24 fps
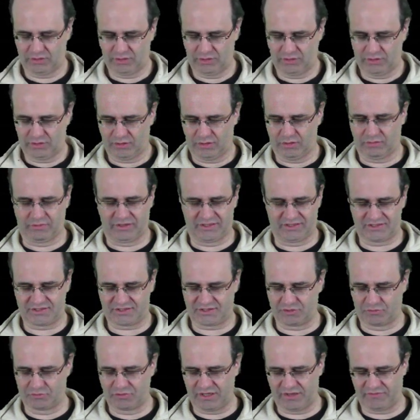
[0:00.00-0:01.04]
all right,
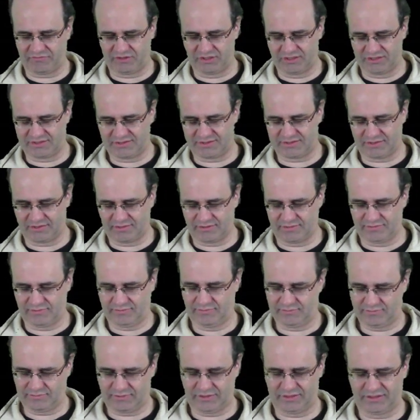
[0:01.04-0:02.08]
so we have this,
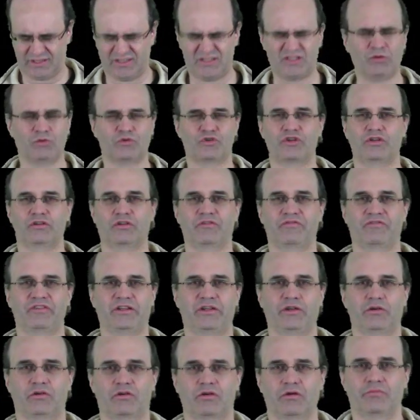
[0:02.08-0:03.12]
this notion of
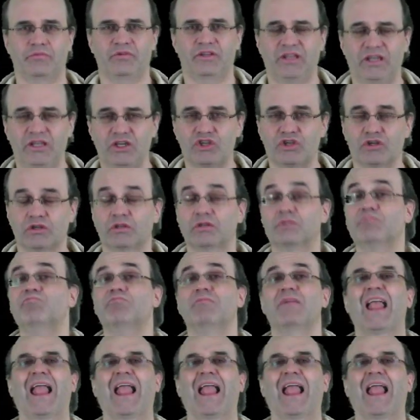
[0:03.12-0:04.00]
linear combination,